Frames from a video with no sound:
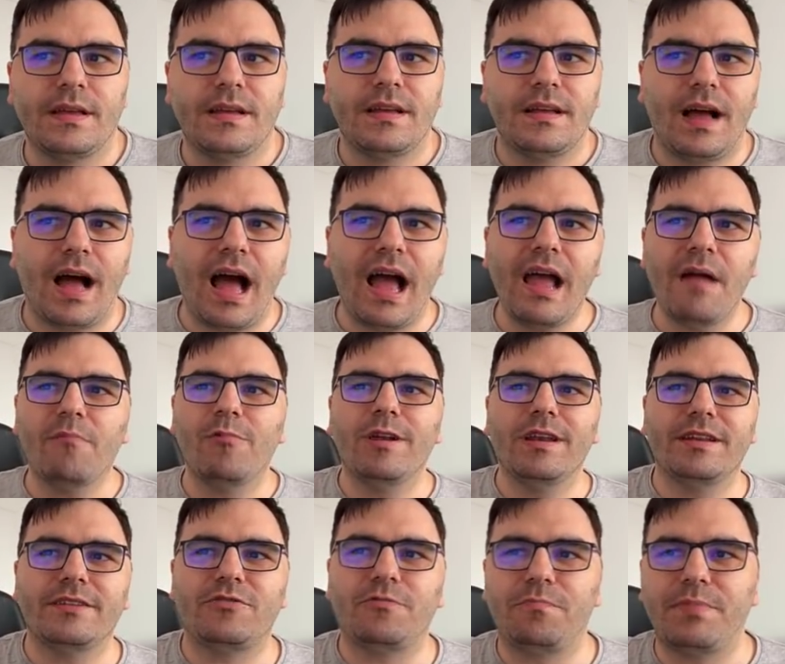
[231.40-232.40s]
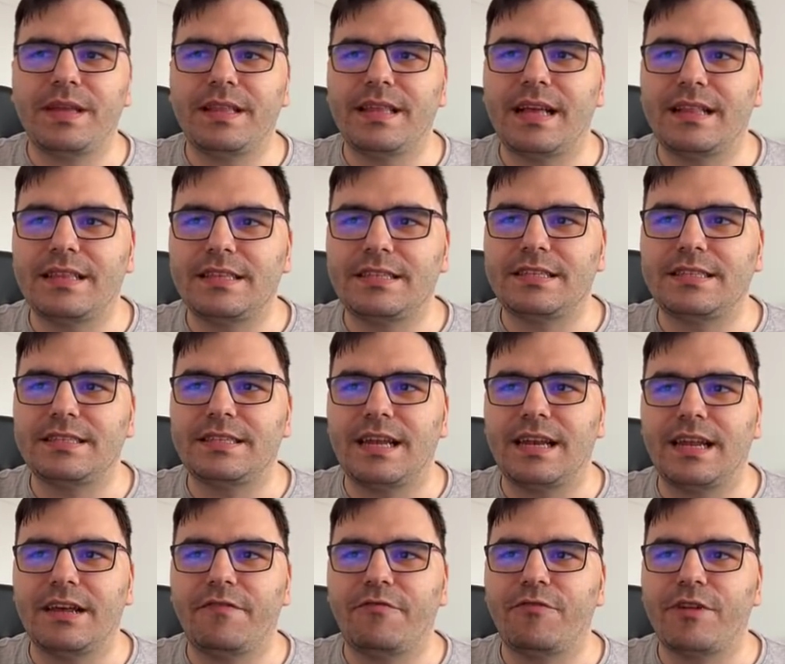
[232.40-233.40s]
I am willing to bet that this is a
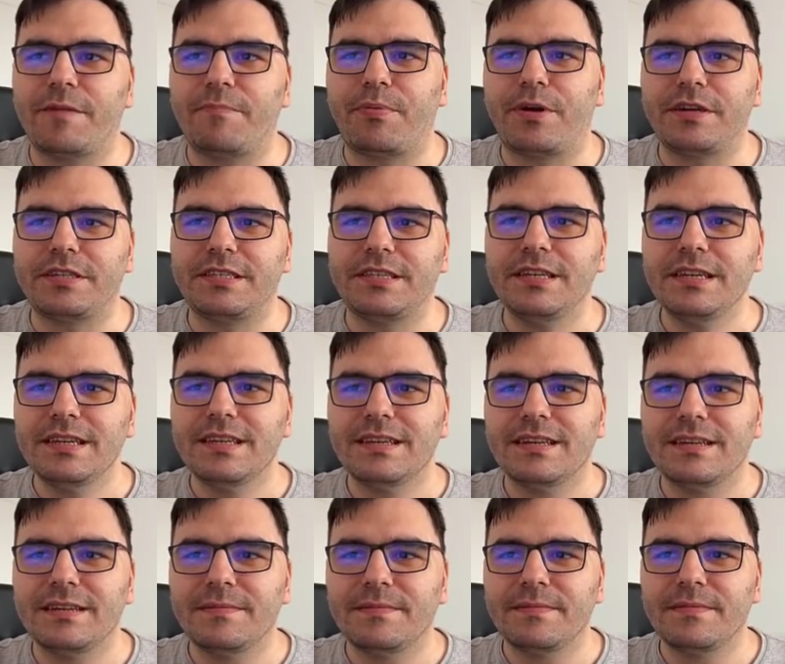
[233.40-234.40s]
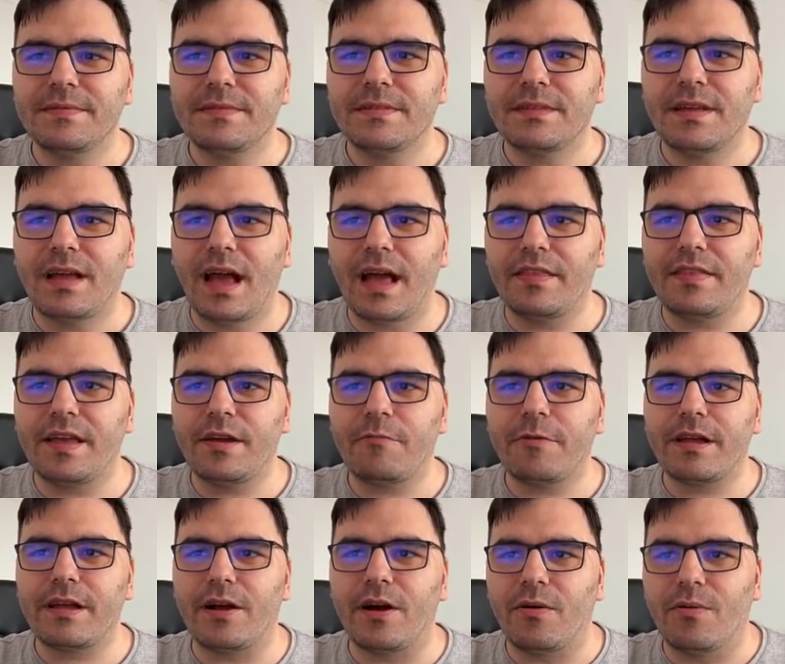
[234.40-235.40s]
left wing person. Ah, there
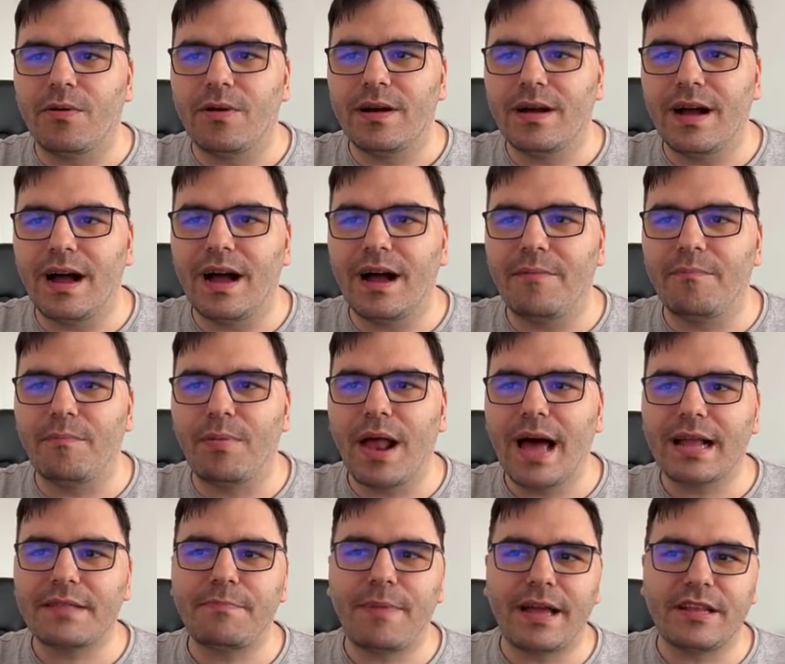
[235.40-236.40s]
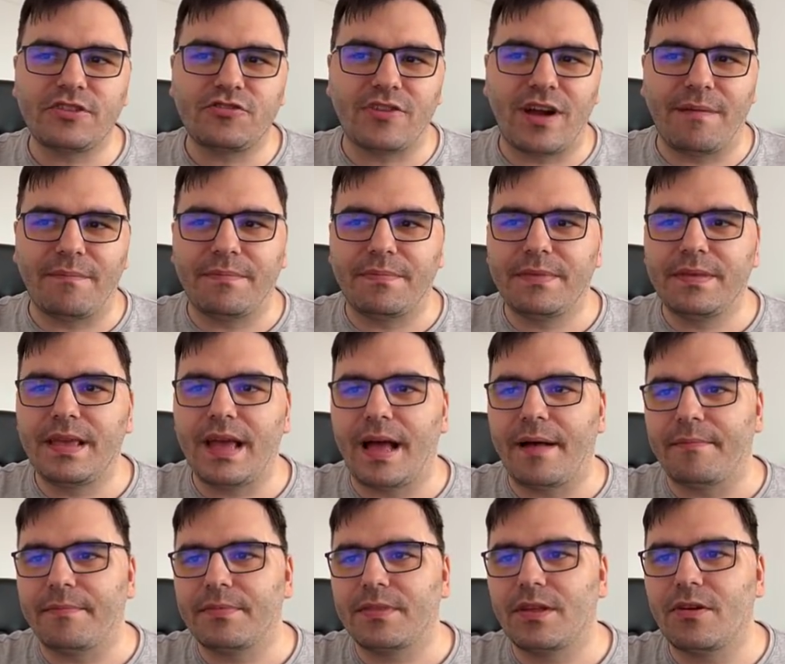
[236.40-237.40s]
we go. Uh, blocked by Trump.
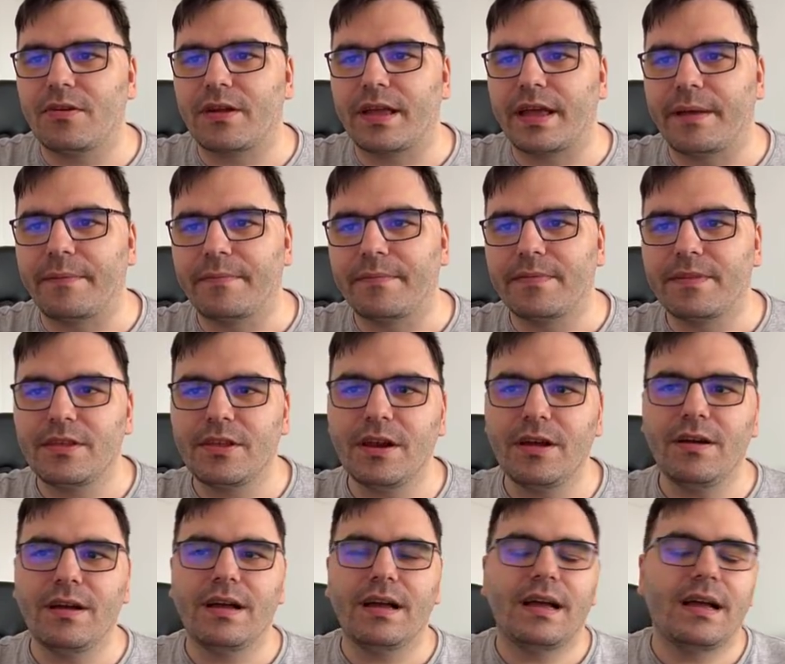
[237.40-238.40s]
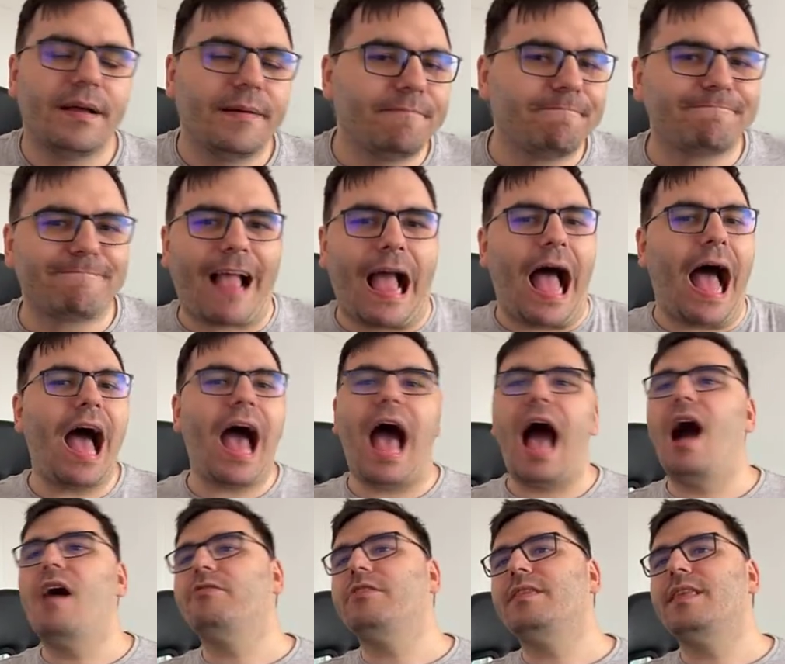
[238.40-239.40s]
Yeah, okay. You know, how,
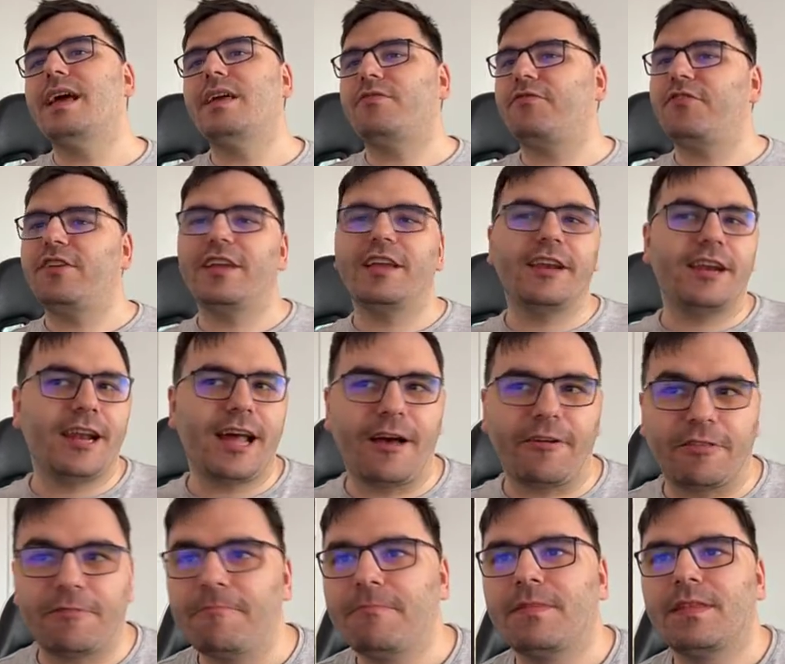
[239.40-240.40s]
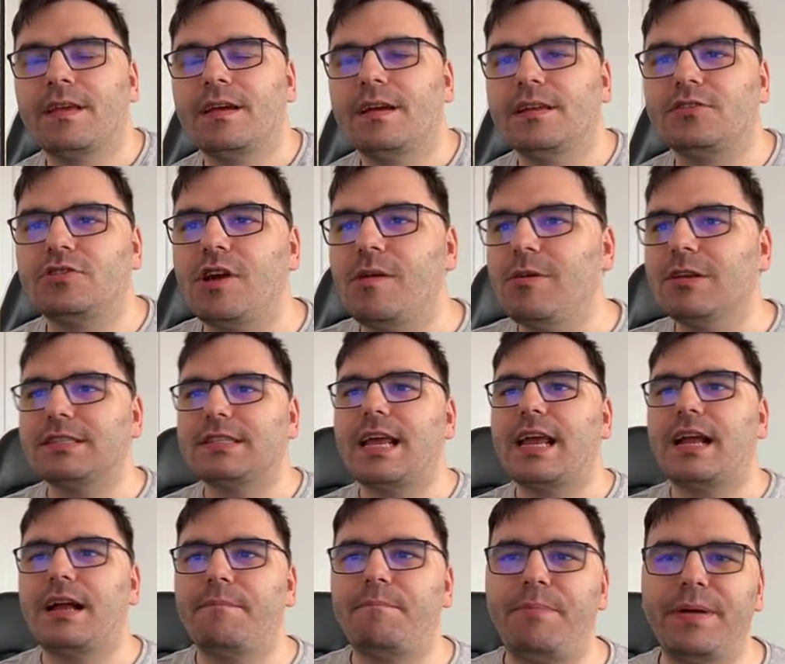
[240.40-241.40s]
how did I figure it out? It's almost
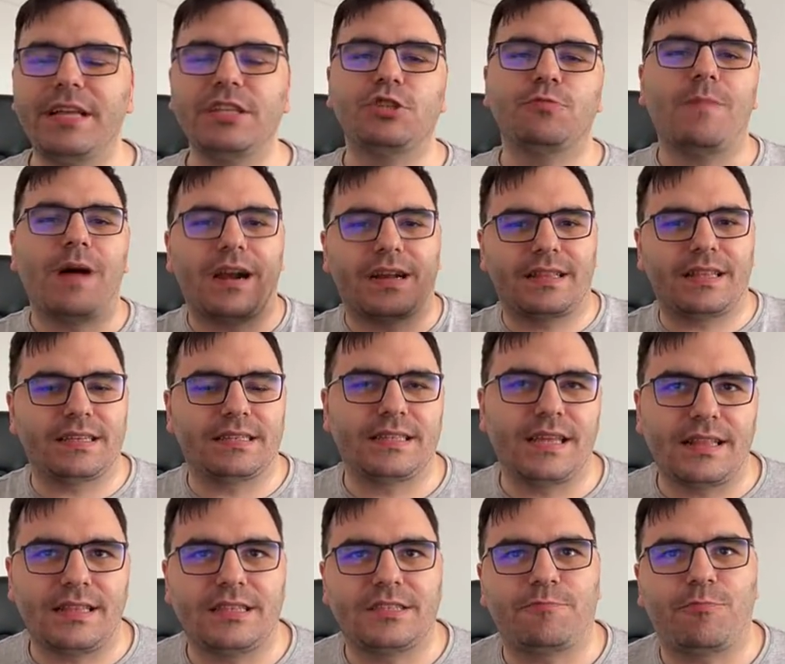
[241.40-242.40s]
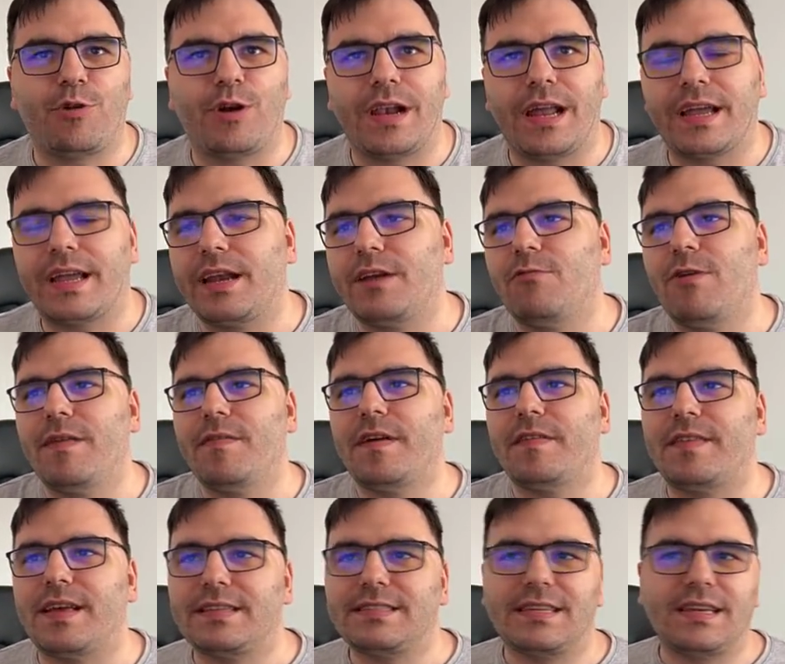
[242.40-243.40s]
like a benchmark test at this point. Like anyone
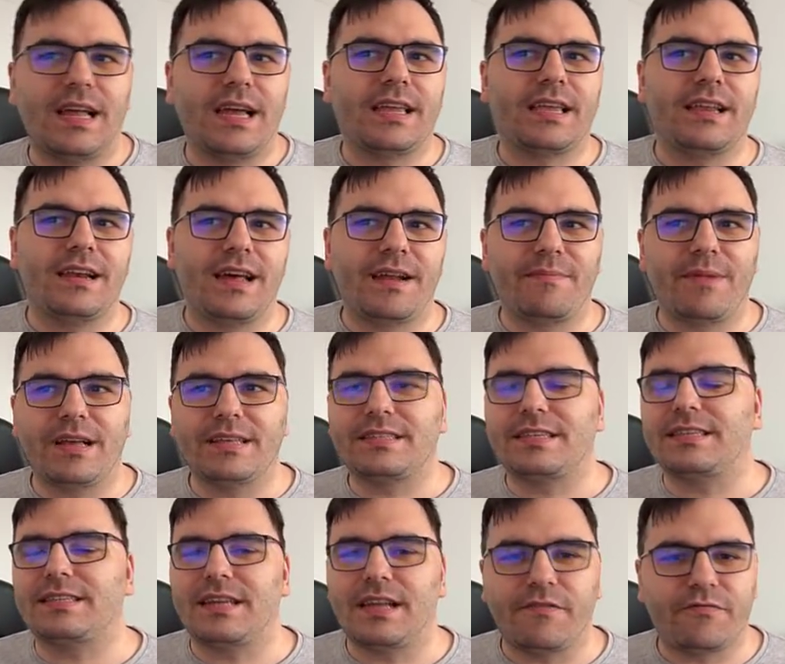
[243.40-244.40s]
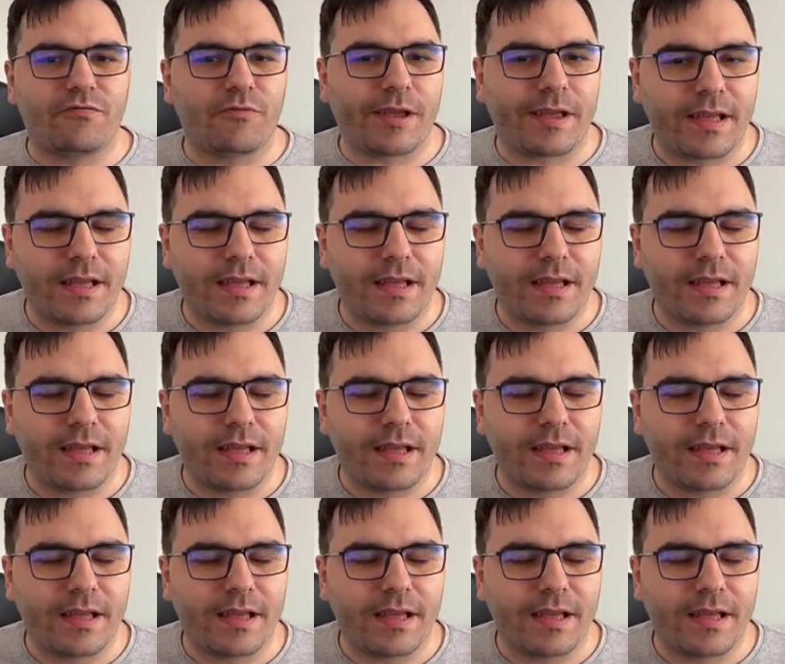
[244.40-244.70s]
that doesn't like Elon Musk is left wing.